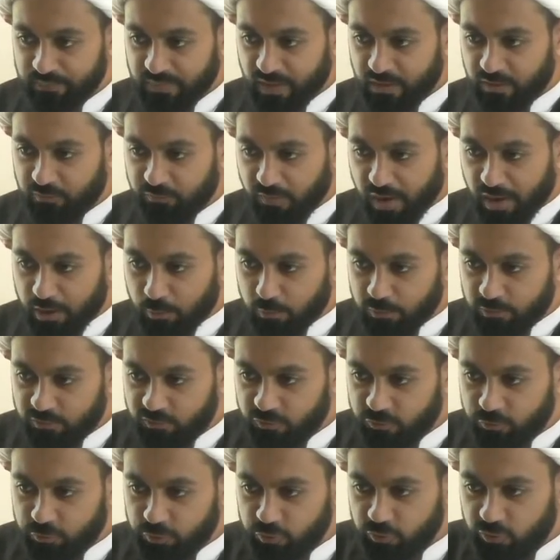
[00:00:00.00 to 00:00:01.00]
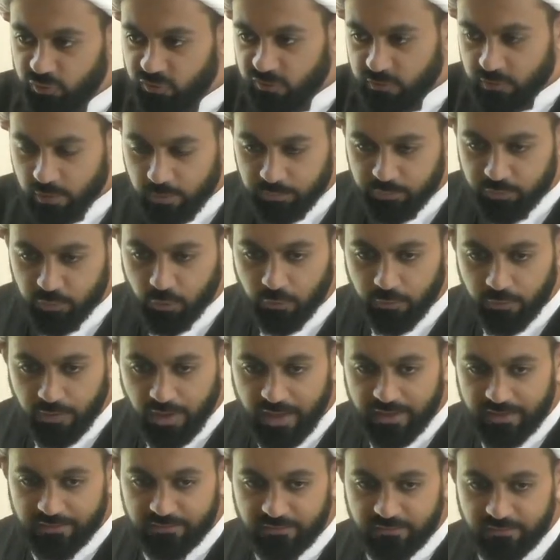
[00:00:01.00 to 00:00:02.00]
if I was to usurp your
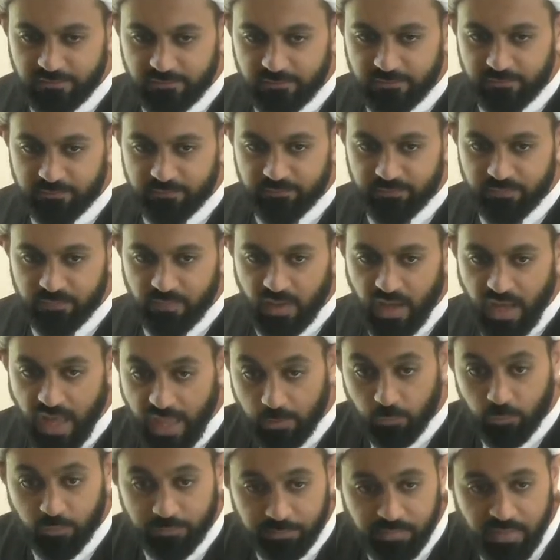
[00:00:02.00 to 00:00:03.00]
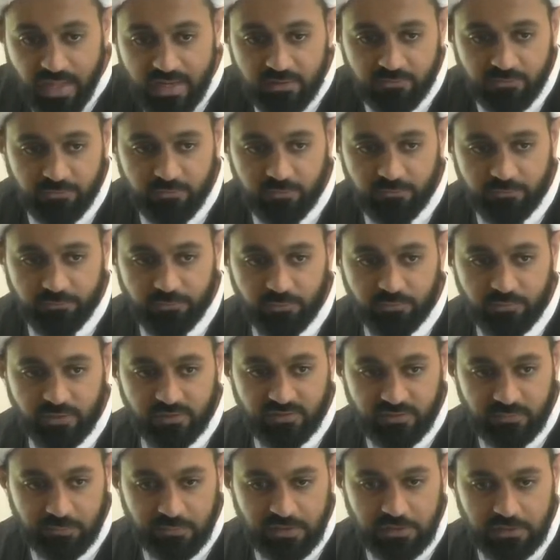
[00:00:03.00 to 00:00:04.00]
right, I would benefit from
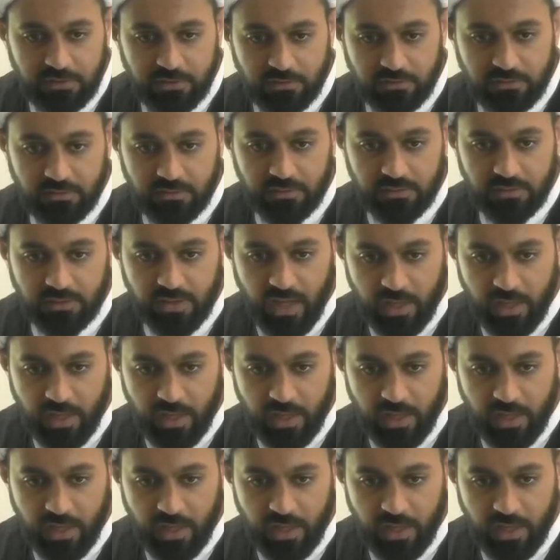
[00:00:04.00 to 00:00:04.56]
it immediately.